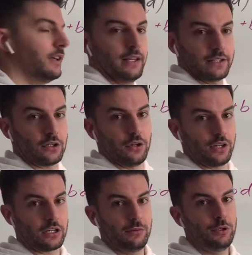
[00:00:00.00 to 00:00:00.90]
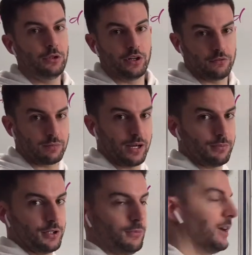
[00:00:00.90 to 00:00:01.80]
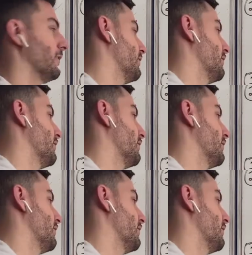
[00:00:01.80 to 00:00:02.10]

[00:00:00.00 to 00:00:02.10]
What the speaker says: That's called the commutative property. You might have